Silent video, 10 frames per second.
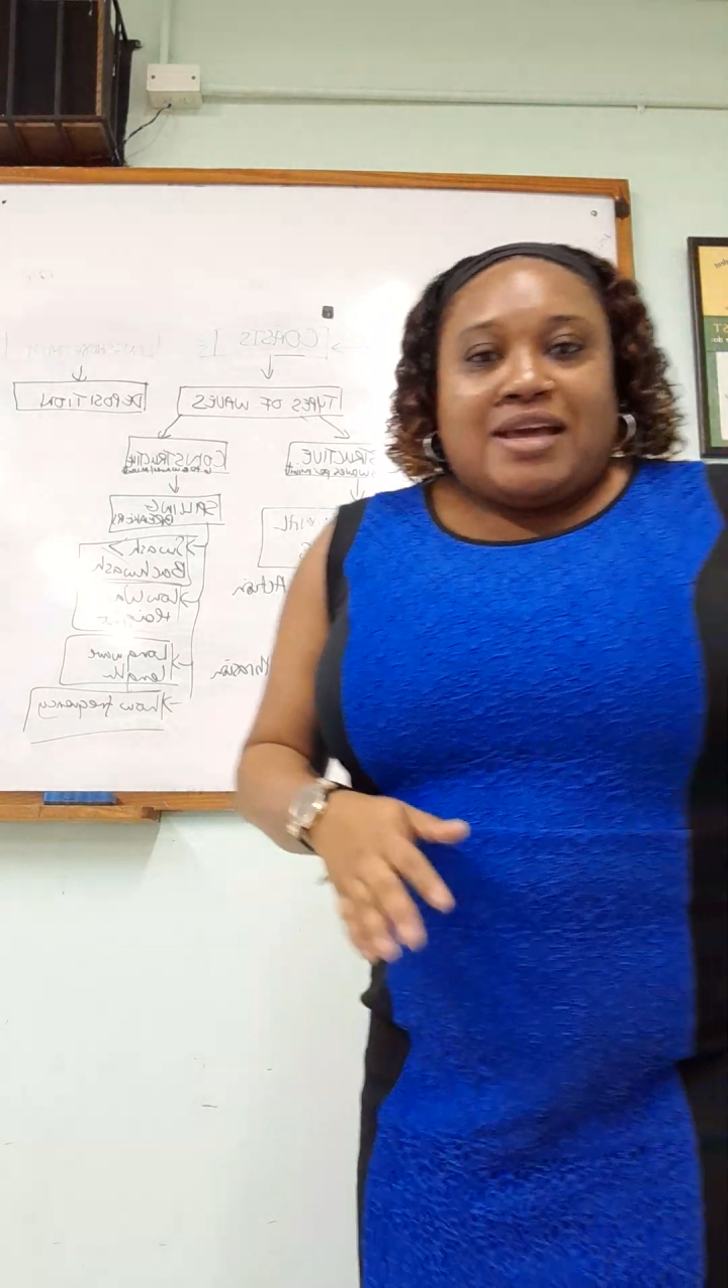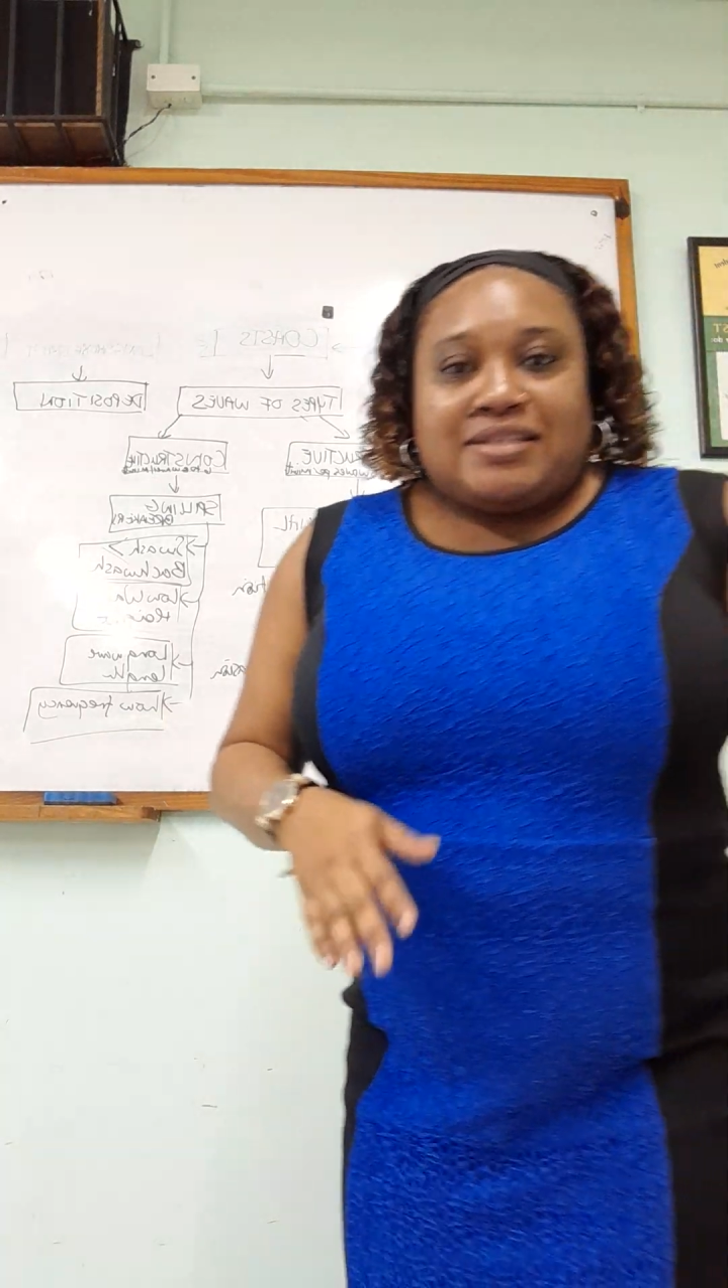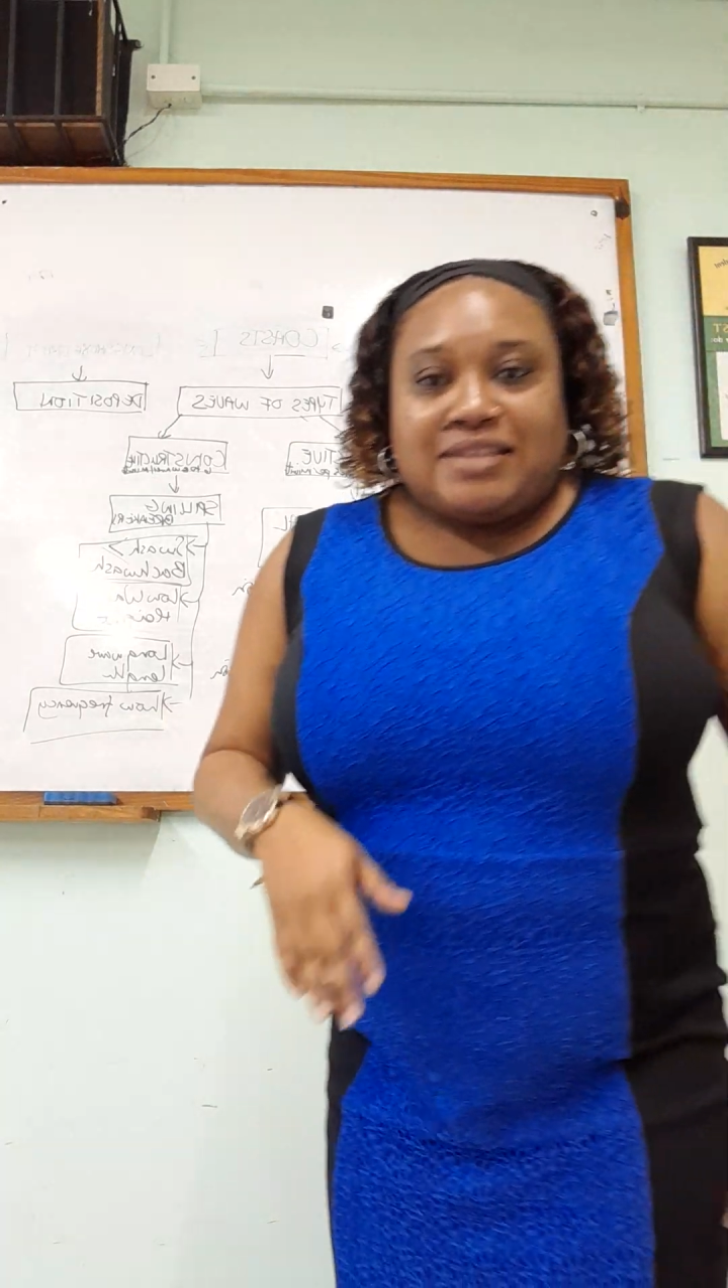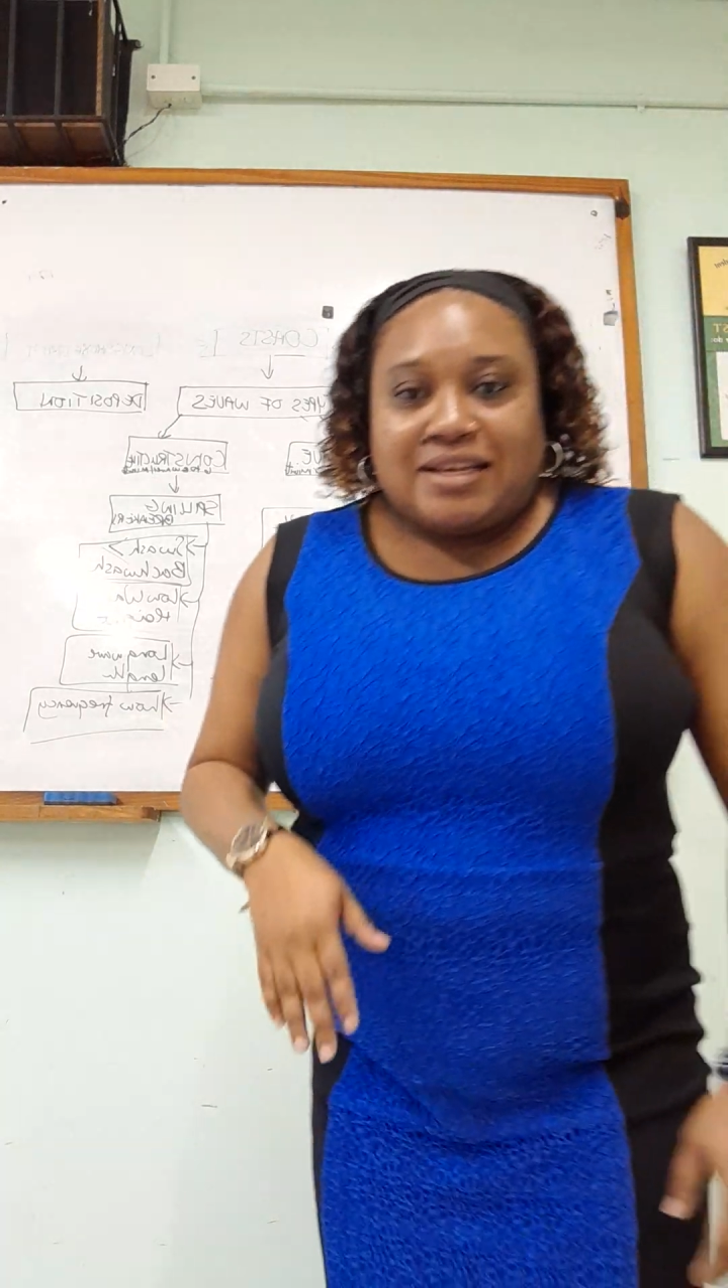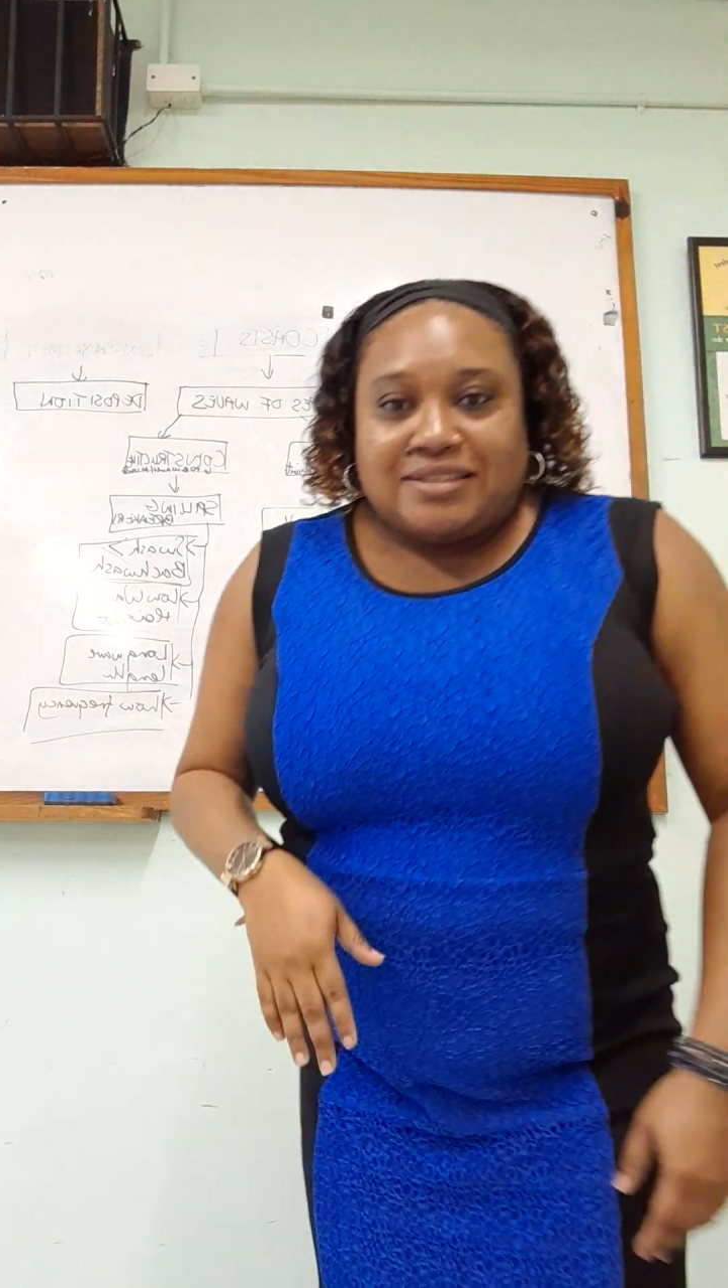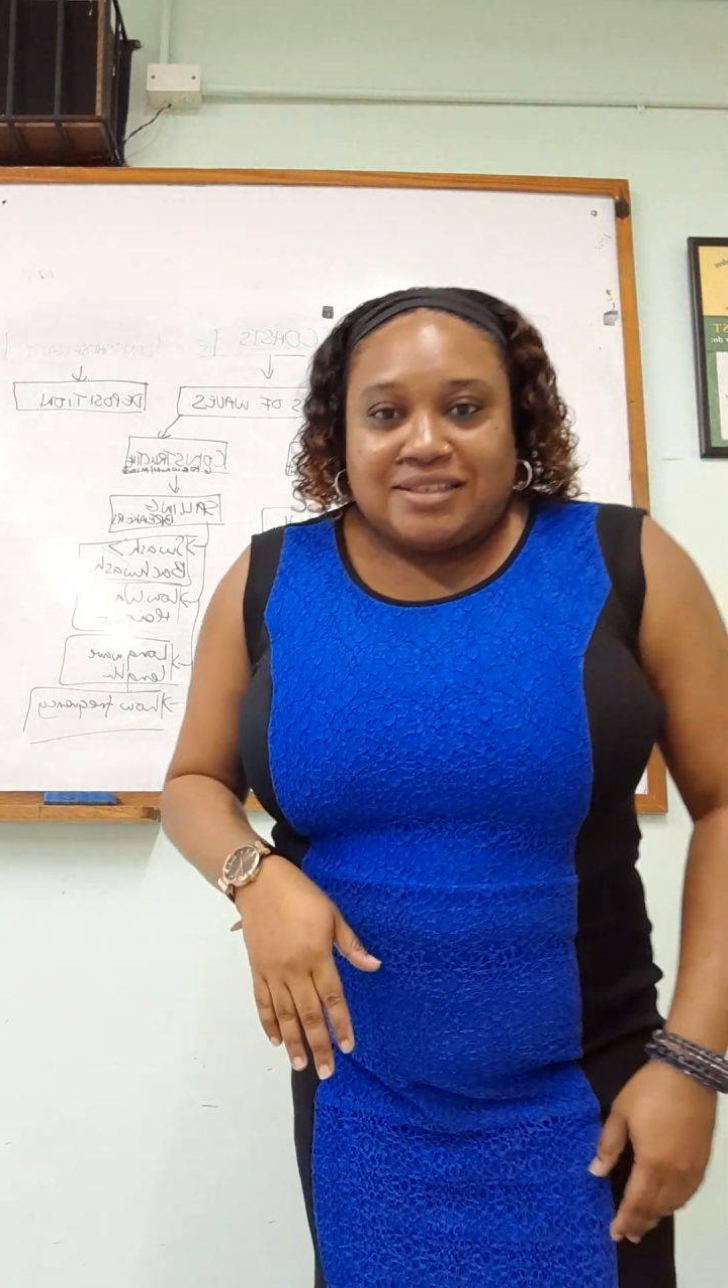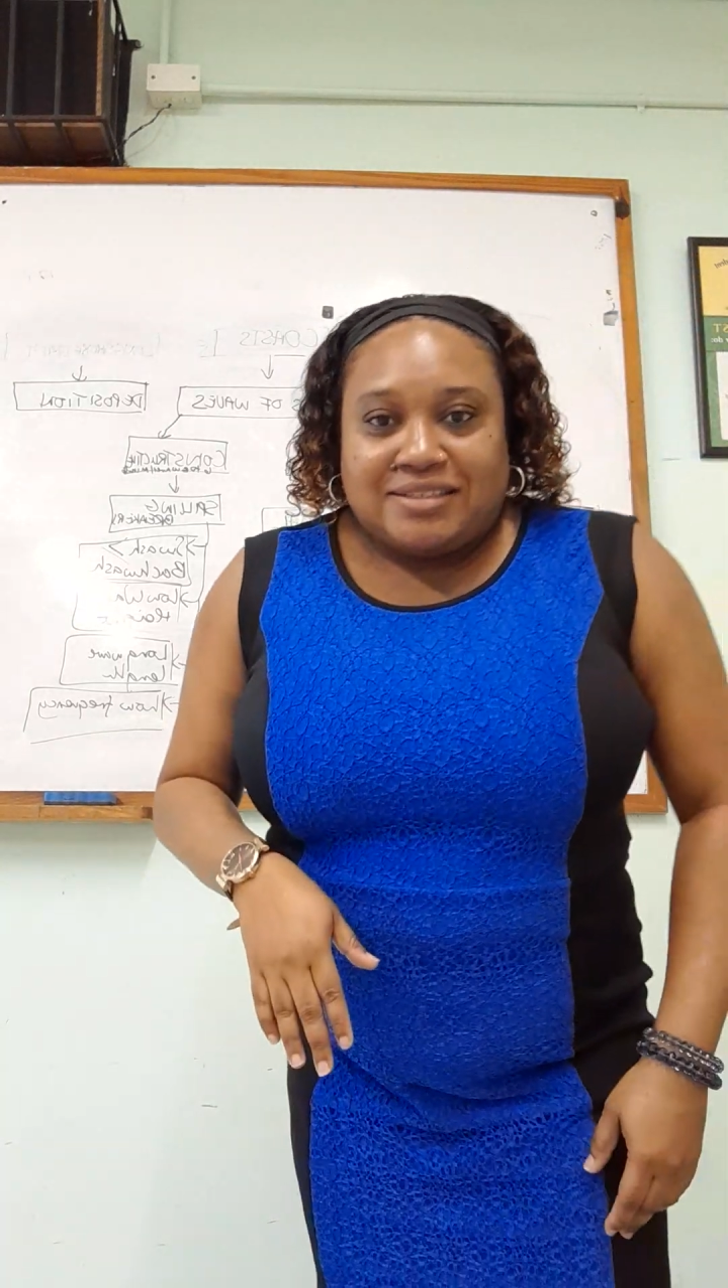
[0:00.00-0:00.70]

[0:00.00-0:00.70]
6 to